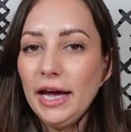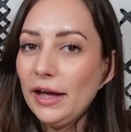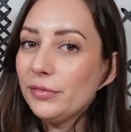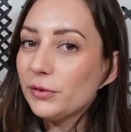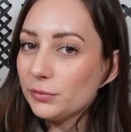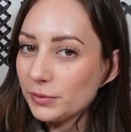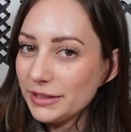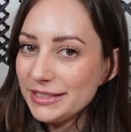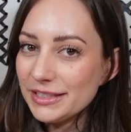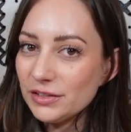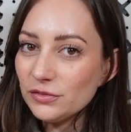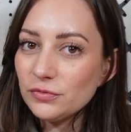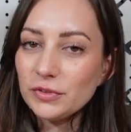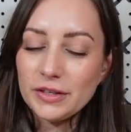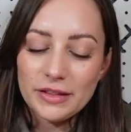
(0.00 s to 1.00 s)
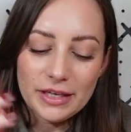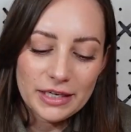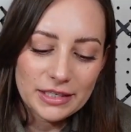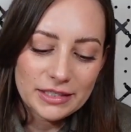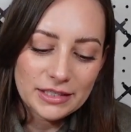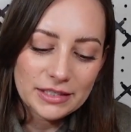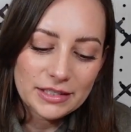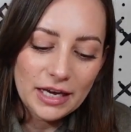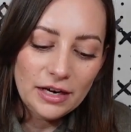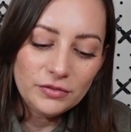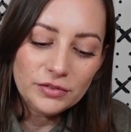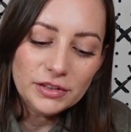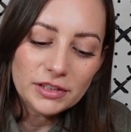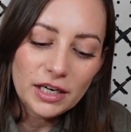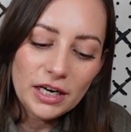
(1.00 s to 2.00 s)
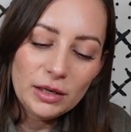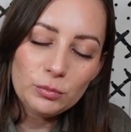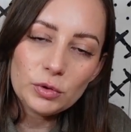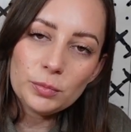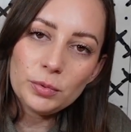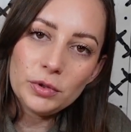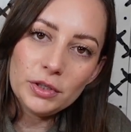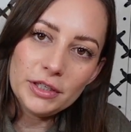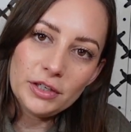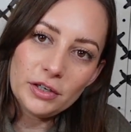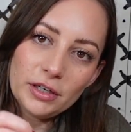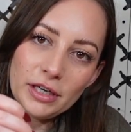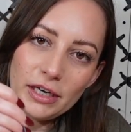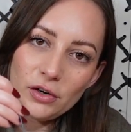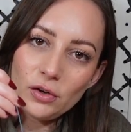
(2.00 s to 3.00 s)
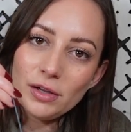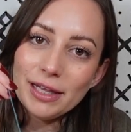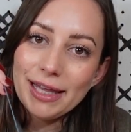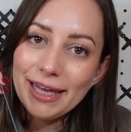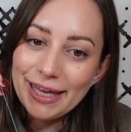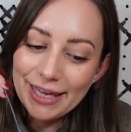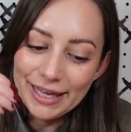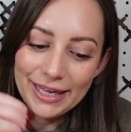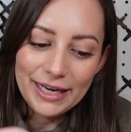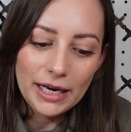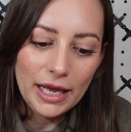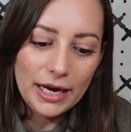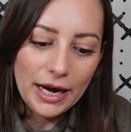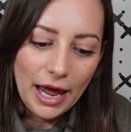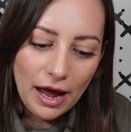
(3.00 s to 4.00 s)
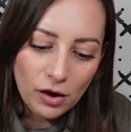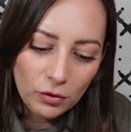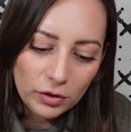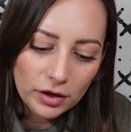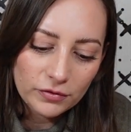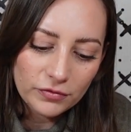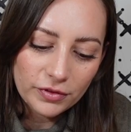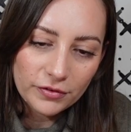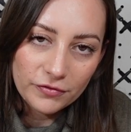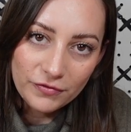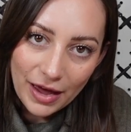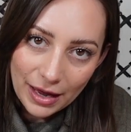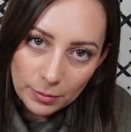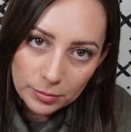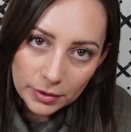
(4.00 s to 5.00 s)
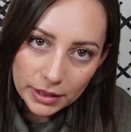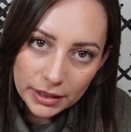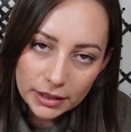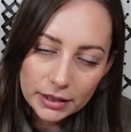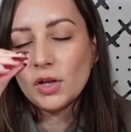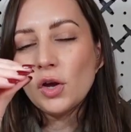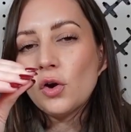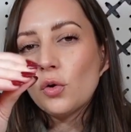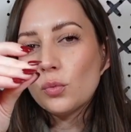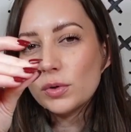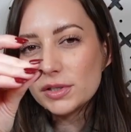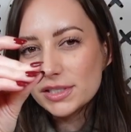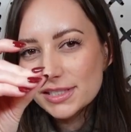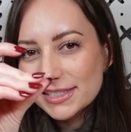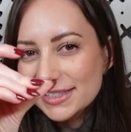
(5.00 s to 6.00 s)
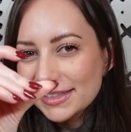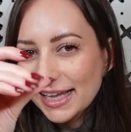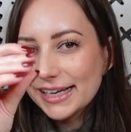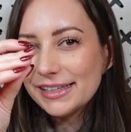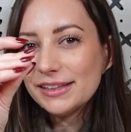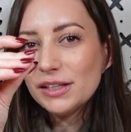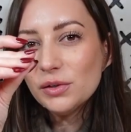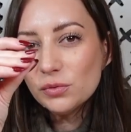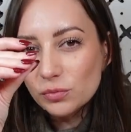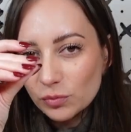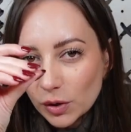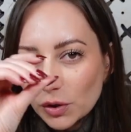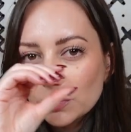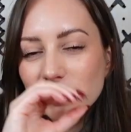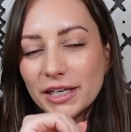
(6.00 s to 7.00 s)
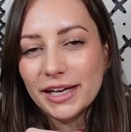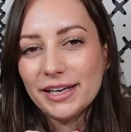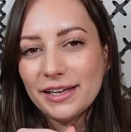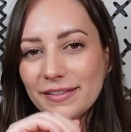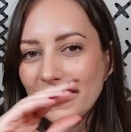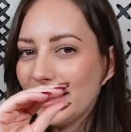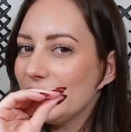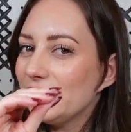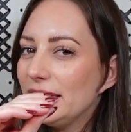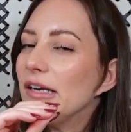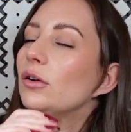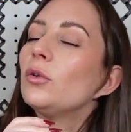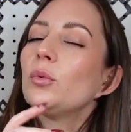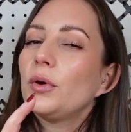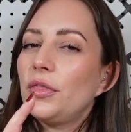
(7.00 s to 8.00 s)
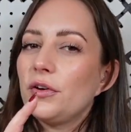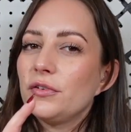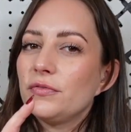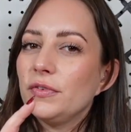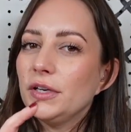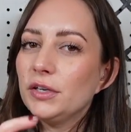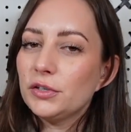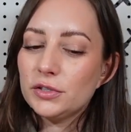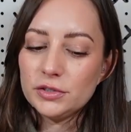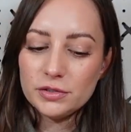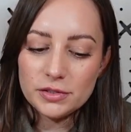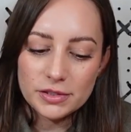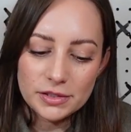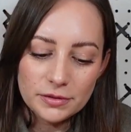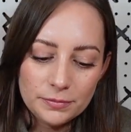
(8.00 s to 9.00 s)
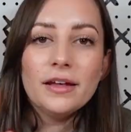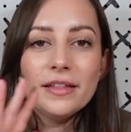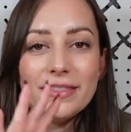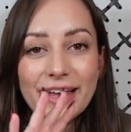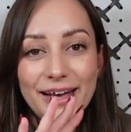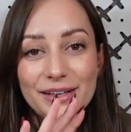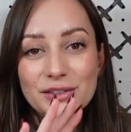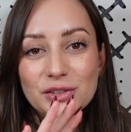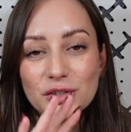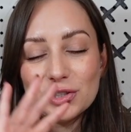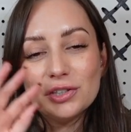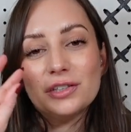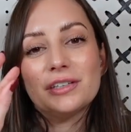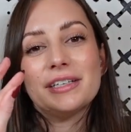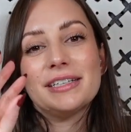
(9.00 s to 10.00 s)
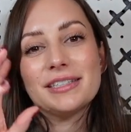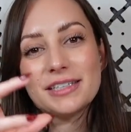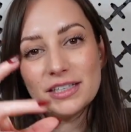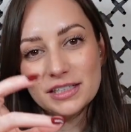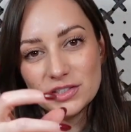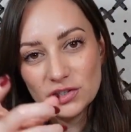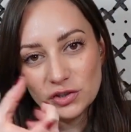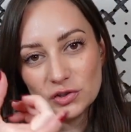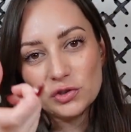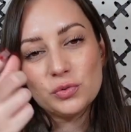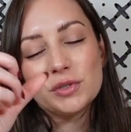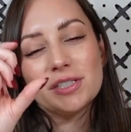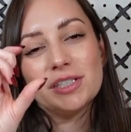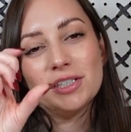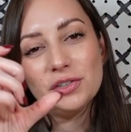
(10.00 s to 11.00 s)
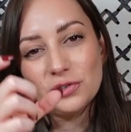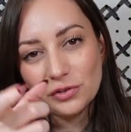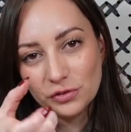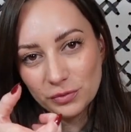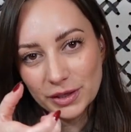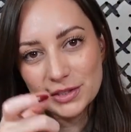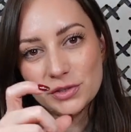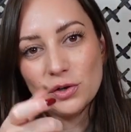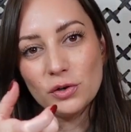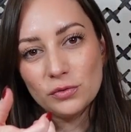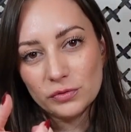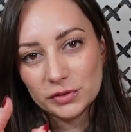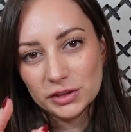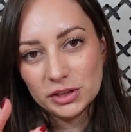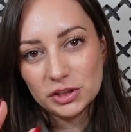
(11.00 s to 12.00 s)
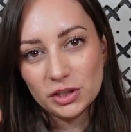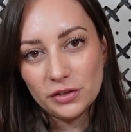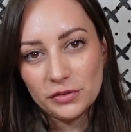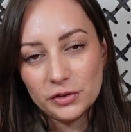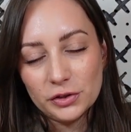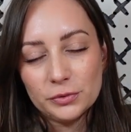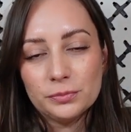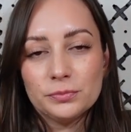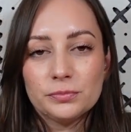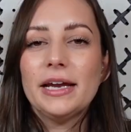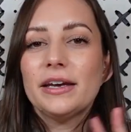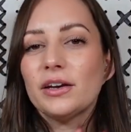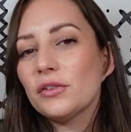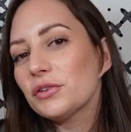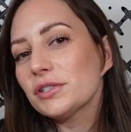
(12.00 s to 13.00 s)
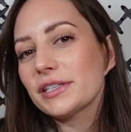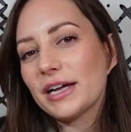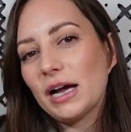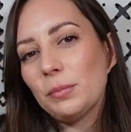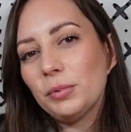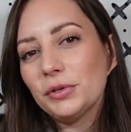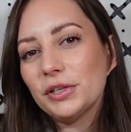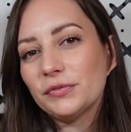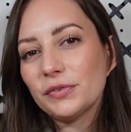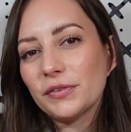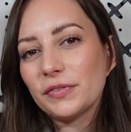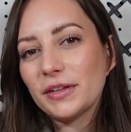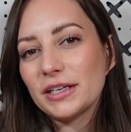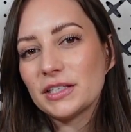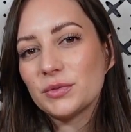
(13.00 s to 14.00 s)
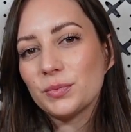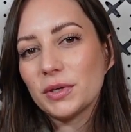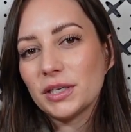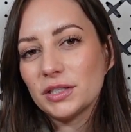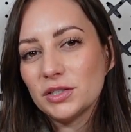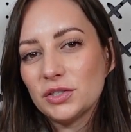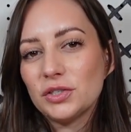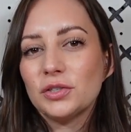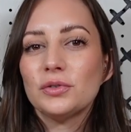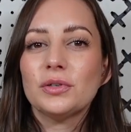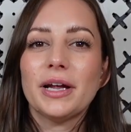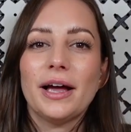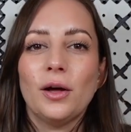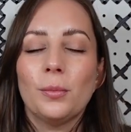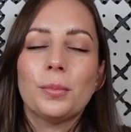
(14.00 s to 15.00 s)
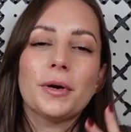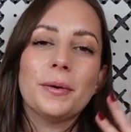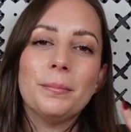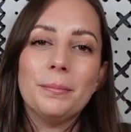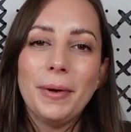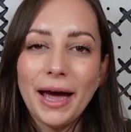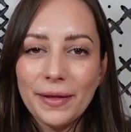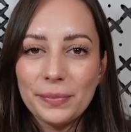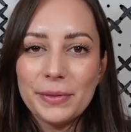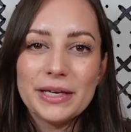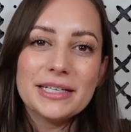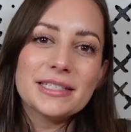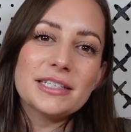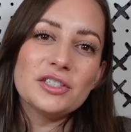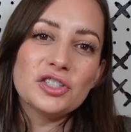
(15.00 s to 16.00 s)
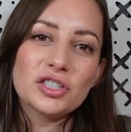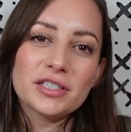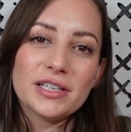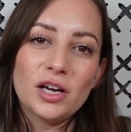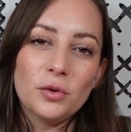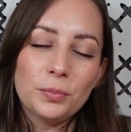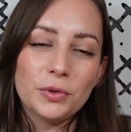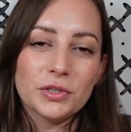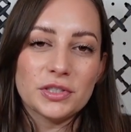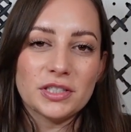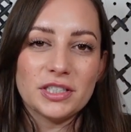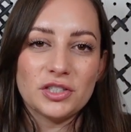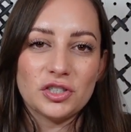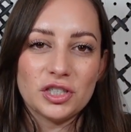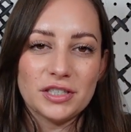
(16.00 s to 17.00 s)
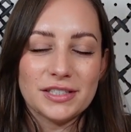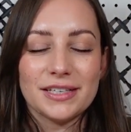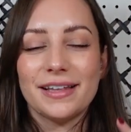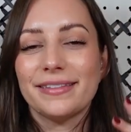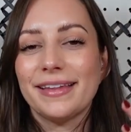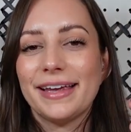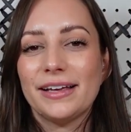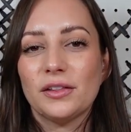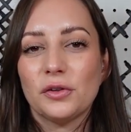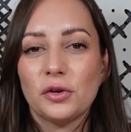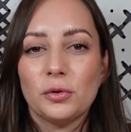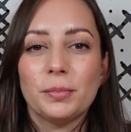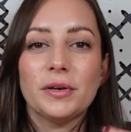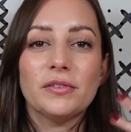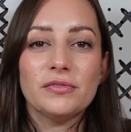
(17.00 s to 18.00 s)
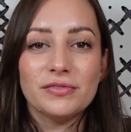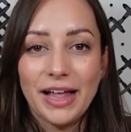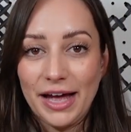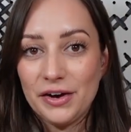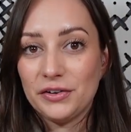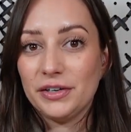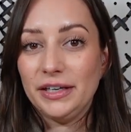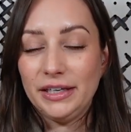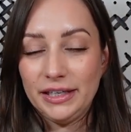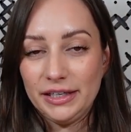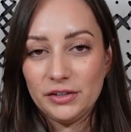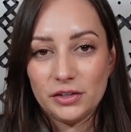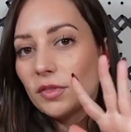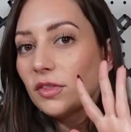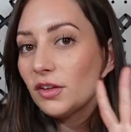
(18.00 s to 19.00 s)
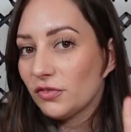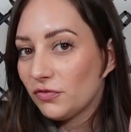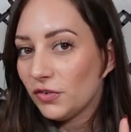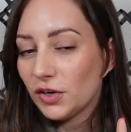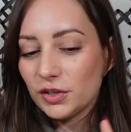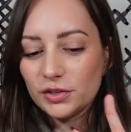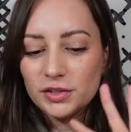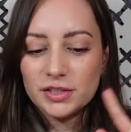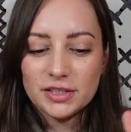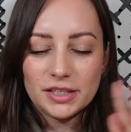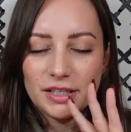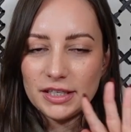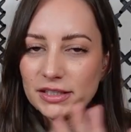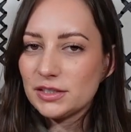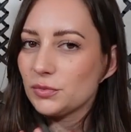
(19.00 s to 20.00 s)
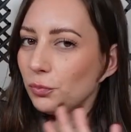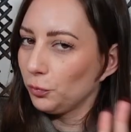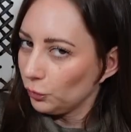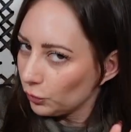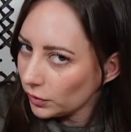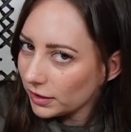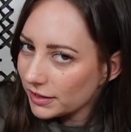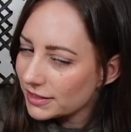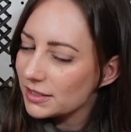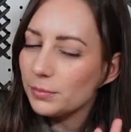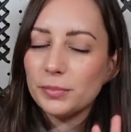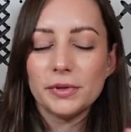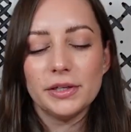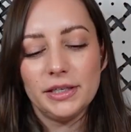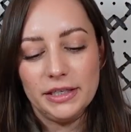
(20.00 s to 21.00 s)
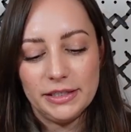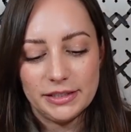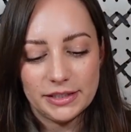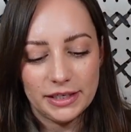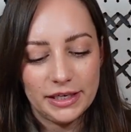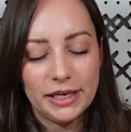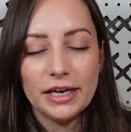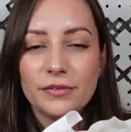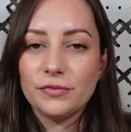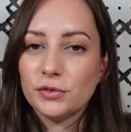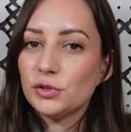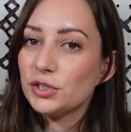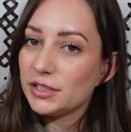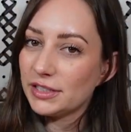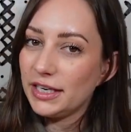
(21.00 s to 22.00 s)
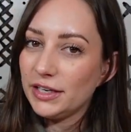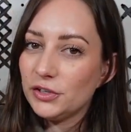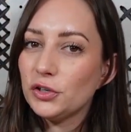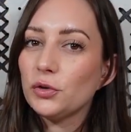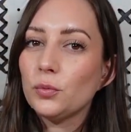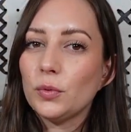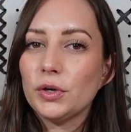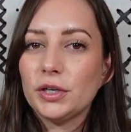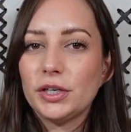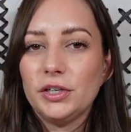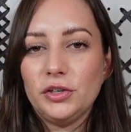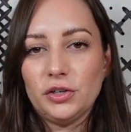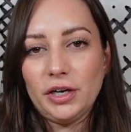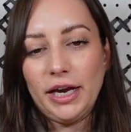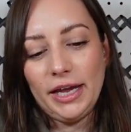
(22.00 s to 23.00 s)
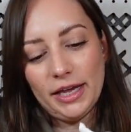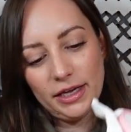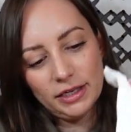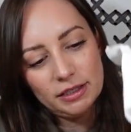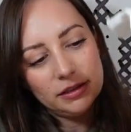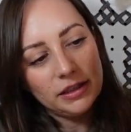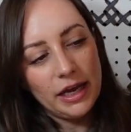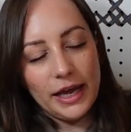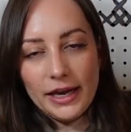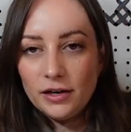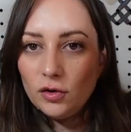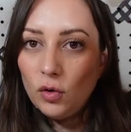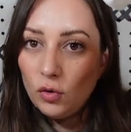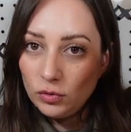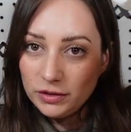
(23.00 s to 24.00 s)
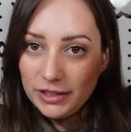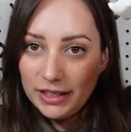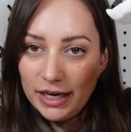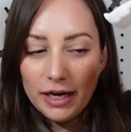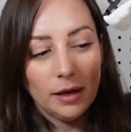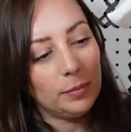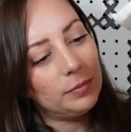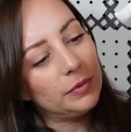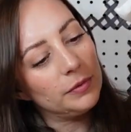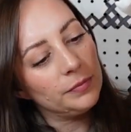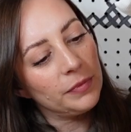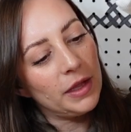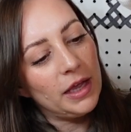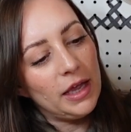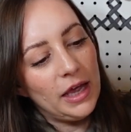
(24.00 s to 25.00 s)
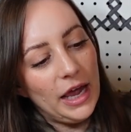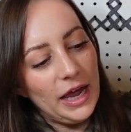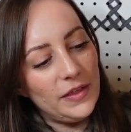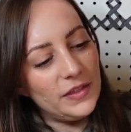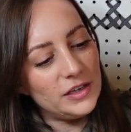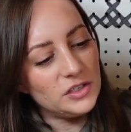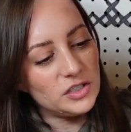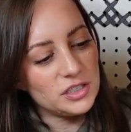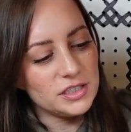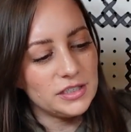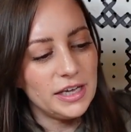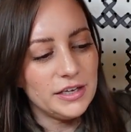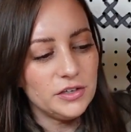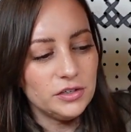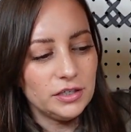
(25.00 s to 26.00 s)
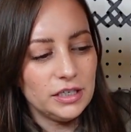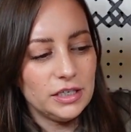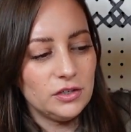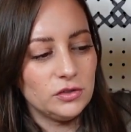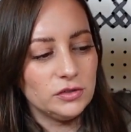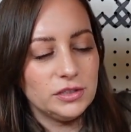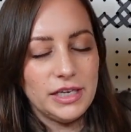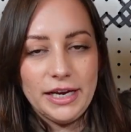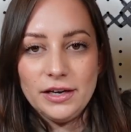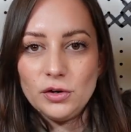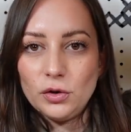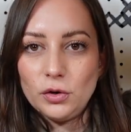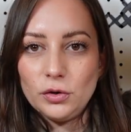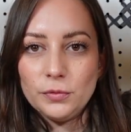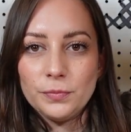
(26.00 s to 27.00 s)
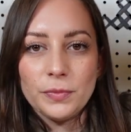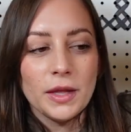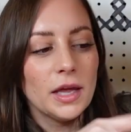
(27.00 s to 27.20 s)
And the reason for this is every time we're pulling our needle in and out of the fabric, we're slightly rotating that needle with our fingers. That in turn is going to start twisting your threads over each other. Now there's a couple different things we can do to help combat this and just help your stitches lay a little bit flatter and neater. The first, and it's really simple and easy, if you just take your work in your hand and hold it up, and then just let your needle dangle.